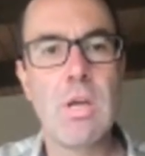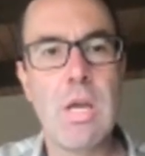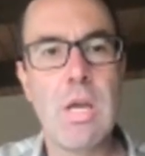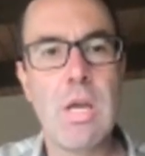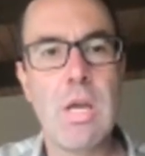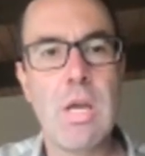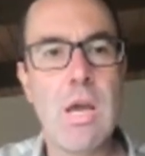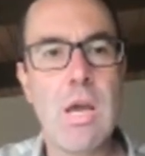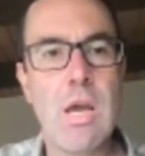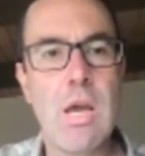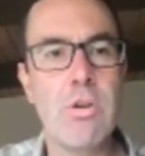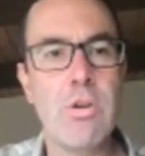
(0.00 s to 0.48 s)

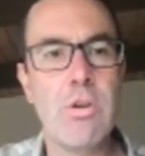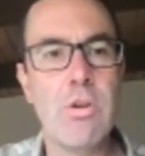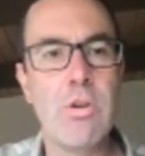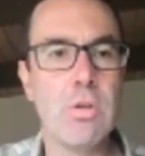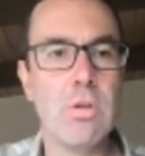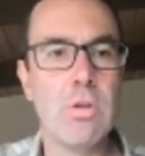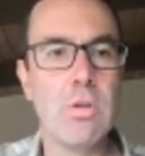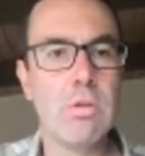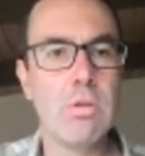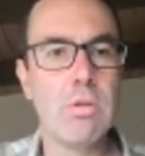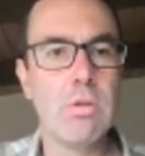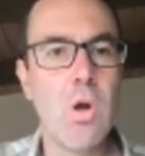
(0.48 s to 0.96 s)
under
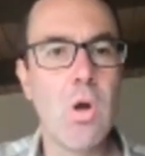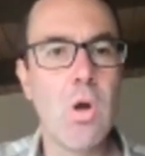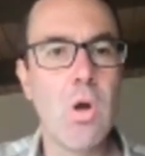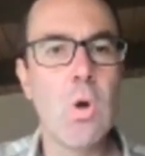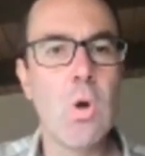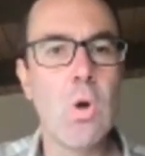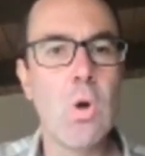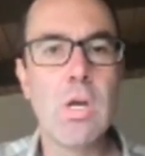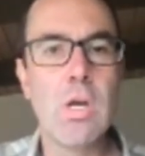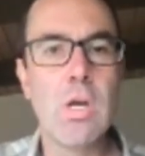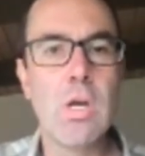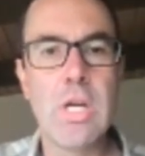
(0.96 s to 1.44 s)
lower
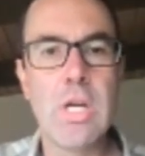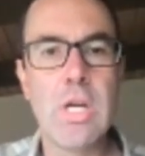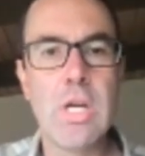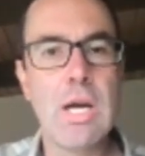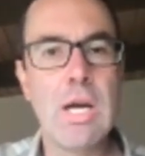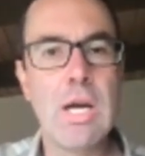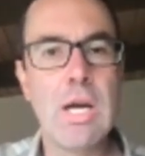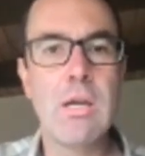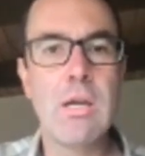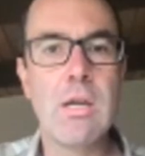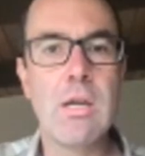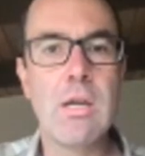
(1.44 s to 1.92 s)
and
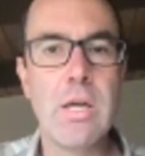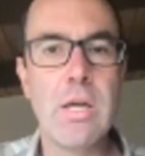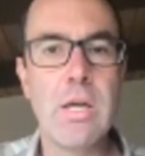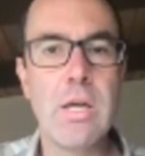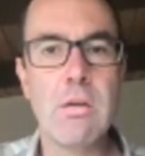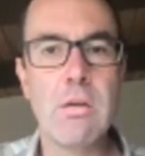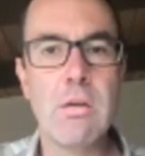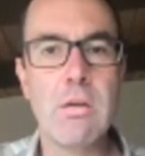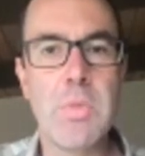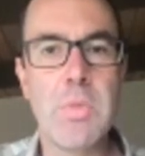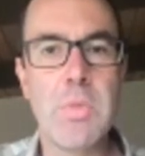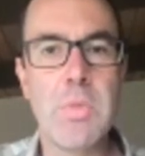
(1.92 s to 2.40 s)
higher
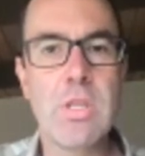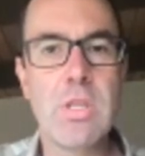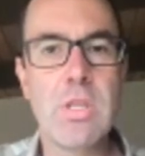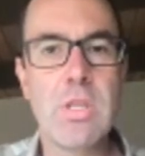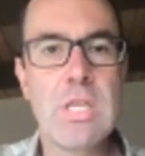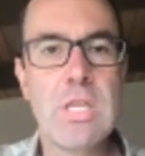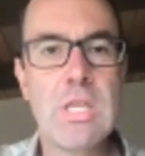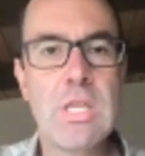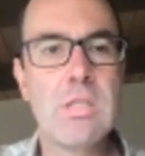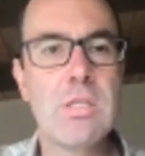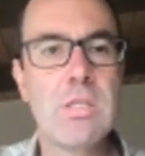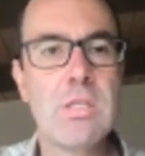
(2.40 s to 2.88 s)

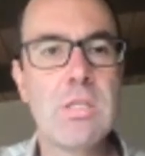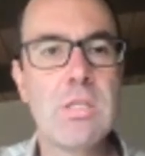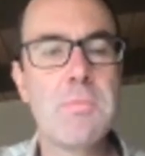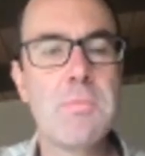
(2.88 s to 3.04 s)
heritabilities,